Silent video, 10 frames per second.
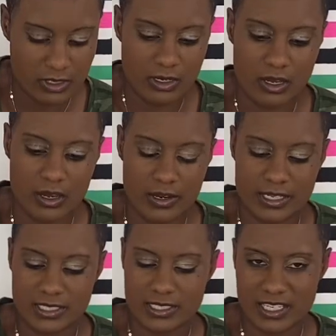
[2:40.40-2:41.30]
are
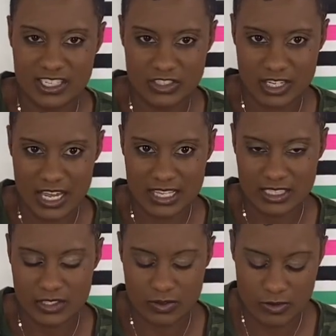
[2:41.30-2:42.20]
as such. I got these
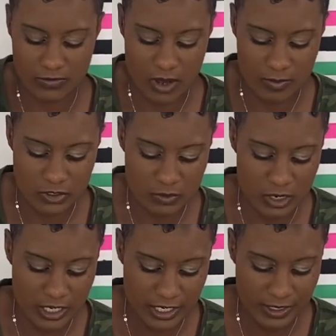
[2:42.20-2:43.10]
from a farmer's
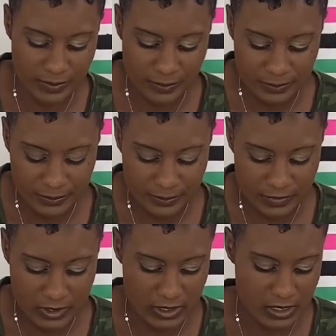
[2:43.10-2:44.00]
market
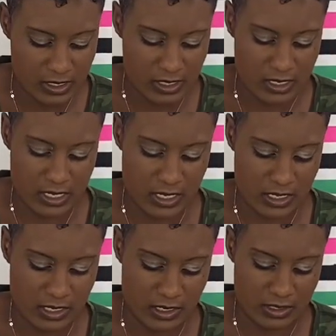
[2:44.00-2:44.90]

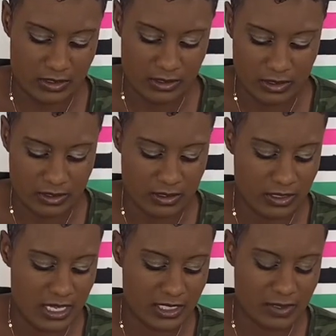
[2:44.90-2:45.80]
and they
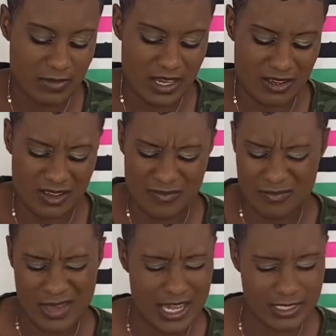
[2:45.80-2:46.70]
smell
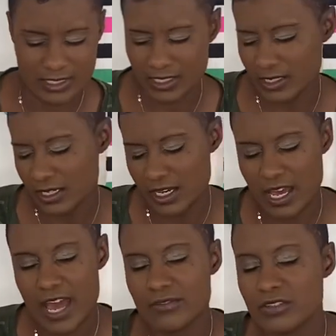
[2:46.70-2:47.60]
amazing. And
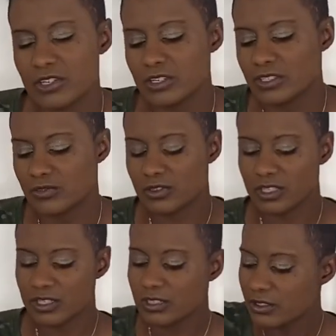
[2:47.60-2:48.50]
lavender is really
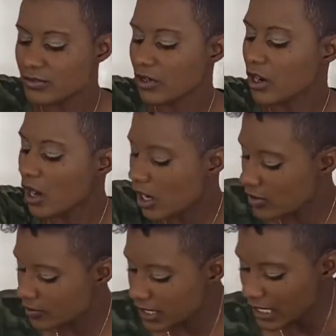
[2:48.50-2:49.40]
good for
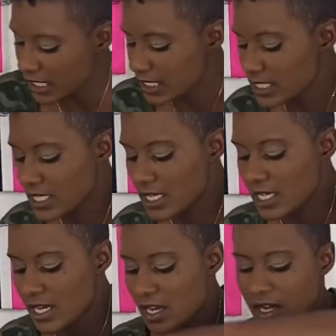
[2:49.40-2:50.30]
calming
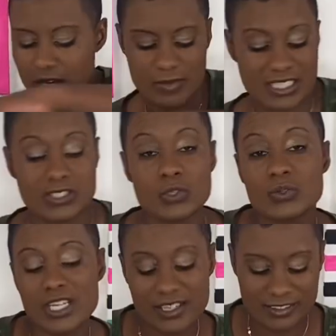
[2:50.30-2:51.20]
and
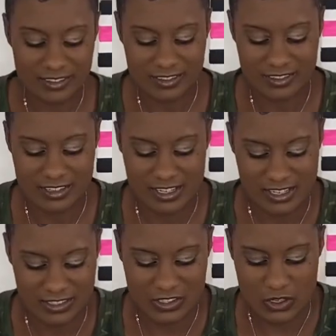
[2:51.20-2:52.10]
soothing.
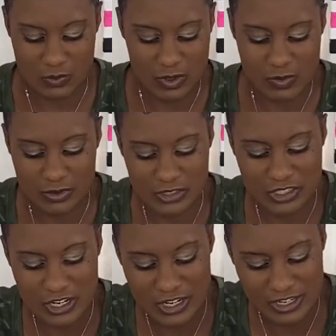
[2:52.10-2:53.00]
So we will
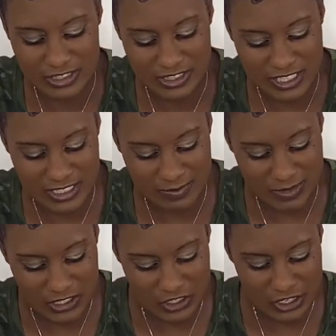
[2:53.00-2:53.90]
stir this
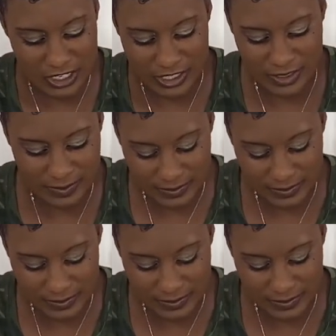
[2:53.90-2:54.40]
mixture up.